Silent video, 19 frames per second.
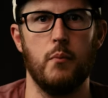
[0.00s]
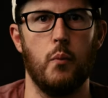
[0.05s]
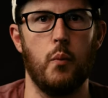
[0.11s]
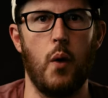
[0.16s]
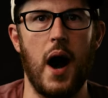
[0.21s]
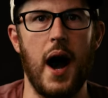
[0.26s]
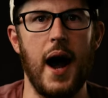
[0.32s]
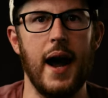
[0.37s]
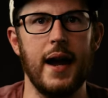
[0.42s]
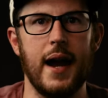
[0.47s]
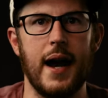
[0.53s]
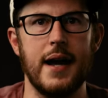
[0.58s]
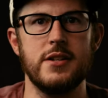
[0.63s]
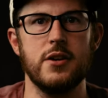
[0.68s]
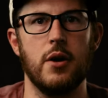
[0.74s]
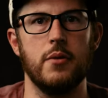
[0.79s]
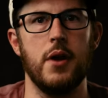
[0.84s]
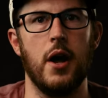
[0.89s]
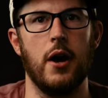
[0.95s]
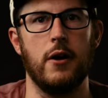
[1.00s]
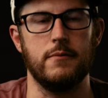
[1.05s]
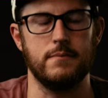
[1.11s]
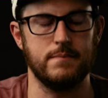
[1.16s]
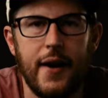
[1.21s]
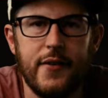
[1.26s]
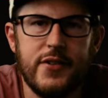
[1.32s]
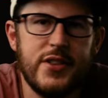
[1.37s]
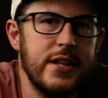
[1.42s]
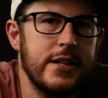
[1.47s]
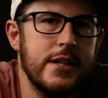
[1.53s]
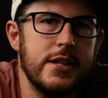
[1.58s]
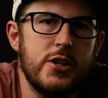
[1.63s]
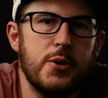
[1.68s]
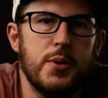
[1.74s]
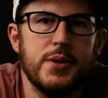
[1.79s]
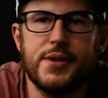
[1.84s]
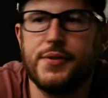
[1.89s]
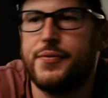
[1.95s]
Why? I don't know. Everything to
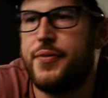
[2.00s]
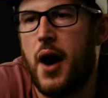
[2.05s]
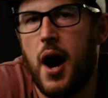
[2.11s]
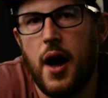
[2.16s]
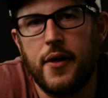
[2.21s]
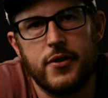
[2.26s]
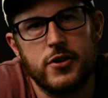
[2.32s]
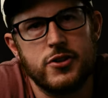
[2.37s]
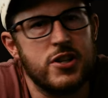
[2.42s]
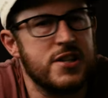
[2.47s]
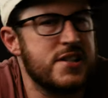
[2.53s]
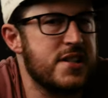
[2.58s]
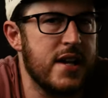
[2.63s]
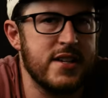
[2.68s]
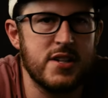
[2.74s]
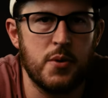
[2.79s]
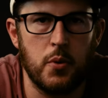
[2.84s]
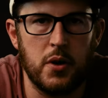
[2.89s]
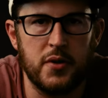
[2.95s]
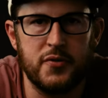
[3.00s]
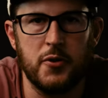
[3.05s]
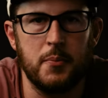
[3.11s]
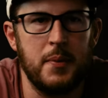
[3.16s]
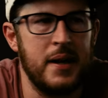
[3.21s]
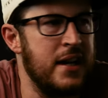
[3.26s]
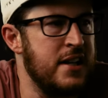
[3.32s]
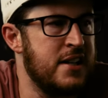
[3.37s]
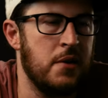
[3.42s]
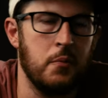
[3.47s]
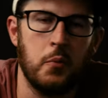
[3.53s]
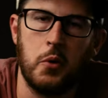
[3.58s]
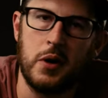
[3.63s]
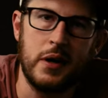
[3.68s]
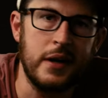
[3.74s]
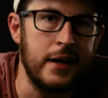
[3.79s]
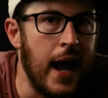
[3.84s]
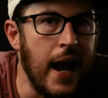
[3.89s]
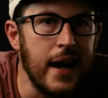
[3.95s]
do with the father just doesn't work for me. It didn't
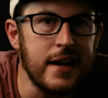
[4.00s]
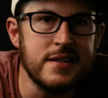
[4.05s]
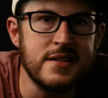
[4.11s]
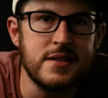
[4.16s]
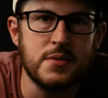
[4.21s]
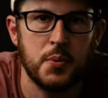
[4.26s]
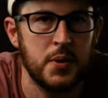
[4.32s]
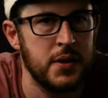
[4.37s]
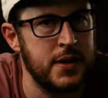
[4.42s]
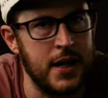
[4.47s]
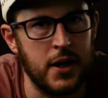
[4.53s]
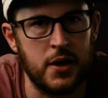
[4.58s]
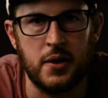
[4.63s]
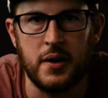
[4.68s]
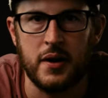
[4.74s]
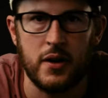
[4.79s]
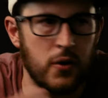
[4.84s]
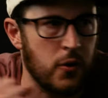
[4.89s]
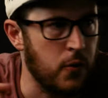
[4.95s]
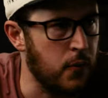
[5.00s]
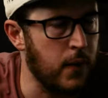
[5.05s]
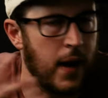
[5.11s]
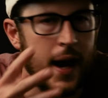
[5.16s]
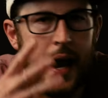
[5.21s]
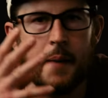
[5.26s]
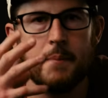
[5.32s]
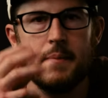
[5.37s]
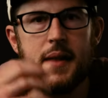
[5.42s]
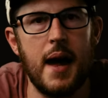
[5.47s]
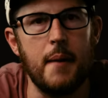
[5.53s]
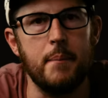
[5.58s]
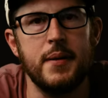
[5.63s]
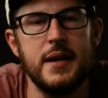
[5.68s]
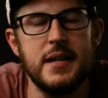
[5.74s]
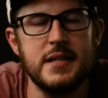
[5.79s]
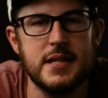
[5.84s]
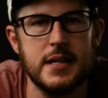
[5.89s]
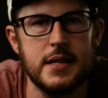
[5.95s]
work in X. When they crammed that
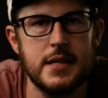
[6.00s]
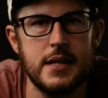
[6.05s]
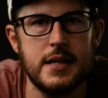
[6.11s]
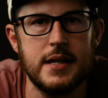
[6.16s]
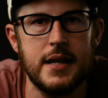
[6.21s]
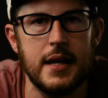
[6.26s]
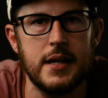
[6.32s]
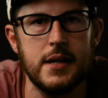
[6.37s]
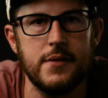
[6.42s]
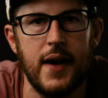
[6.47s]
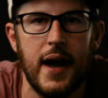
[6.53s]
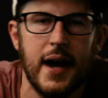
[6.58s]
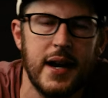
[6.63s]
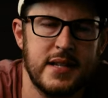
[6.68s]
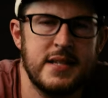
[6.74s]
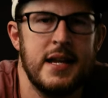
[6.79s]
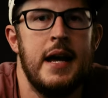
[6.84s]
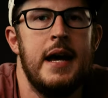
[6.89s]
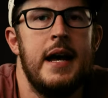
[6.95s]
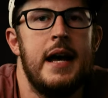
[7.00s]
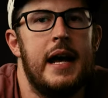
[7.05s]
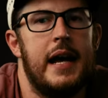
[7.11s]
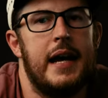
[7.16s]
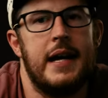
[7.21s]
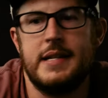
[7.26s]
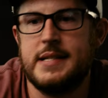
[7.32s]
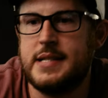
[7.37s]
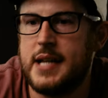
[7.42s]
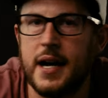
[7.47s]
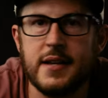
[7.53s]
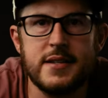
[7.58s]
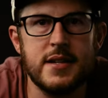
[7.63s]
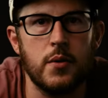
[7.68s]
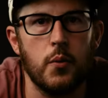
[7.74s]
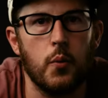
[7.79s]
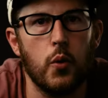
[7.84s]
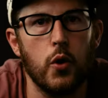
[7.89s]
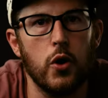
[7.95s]
piece into the end of X, it
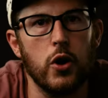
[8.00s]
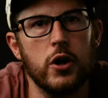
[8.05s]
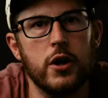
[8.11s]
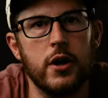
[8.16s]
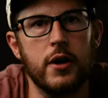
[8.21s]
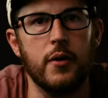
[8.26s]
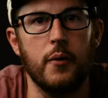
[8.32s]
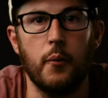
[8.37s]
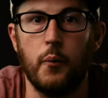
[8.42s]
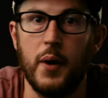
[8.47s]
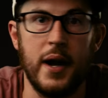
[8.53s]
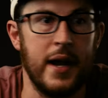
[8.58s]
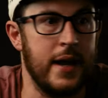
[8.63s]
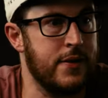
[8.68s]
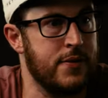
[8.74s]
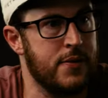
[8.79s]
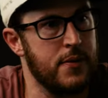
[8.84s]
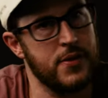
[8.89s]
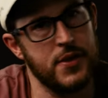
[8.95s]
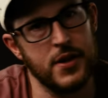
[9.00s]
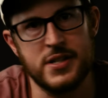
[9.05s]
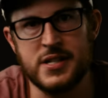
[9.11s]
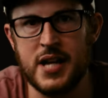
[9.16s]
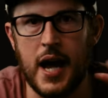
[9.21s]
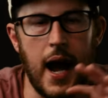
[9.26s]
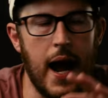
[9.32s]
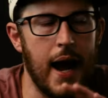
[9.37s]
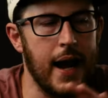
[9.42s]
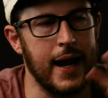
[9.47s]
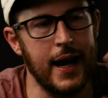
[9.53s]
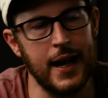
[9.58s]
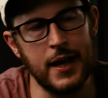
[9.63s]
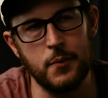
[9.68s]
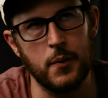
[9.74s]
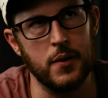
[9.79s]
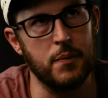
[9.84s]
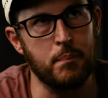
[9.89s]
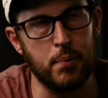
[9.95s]
doesn't work with the
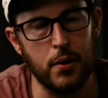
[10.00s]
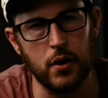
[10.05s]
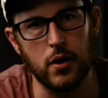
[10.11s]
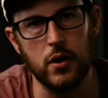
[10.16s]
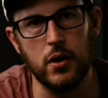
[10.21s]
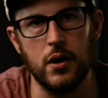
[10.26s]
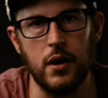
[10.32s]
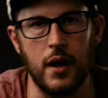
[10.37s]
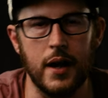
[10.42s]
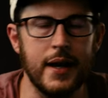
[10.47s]
tie-in with Pearl.